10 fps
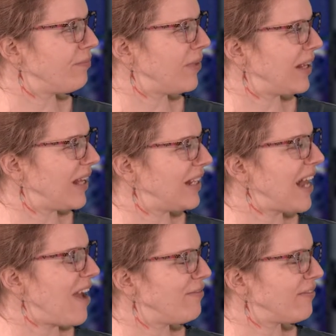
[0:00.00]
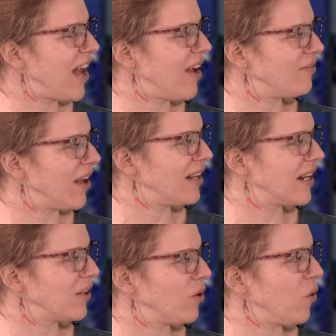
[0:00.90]
being left out and
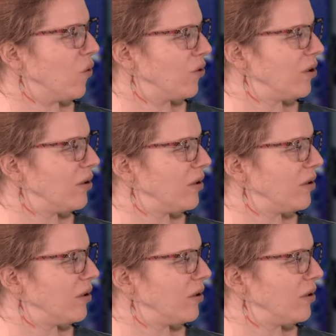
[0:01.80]
ignored.